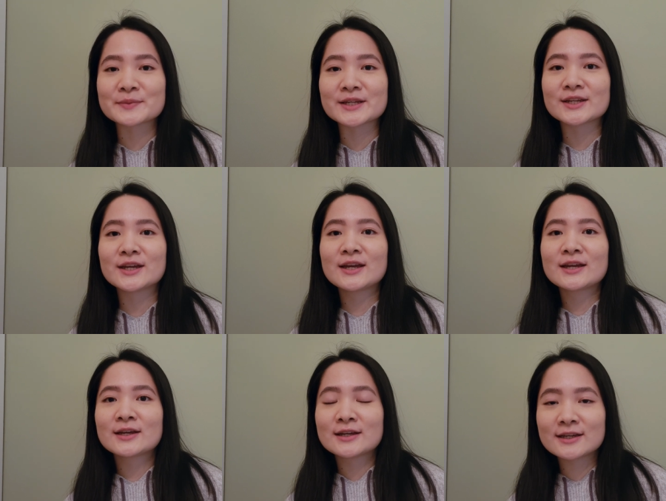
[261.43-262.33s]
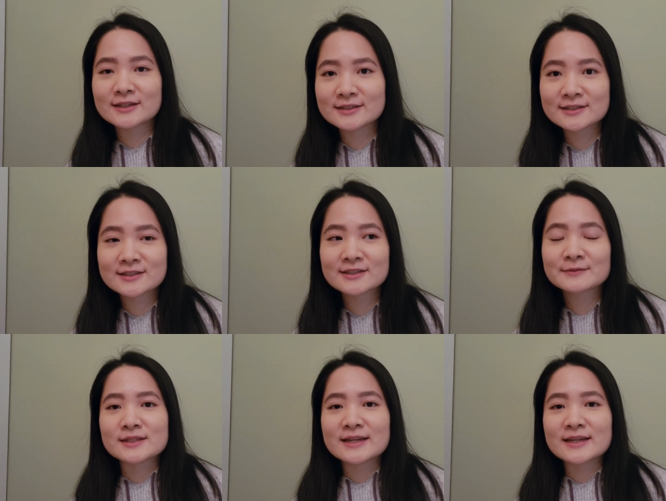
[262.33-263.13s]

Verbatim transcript: be Aidas.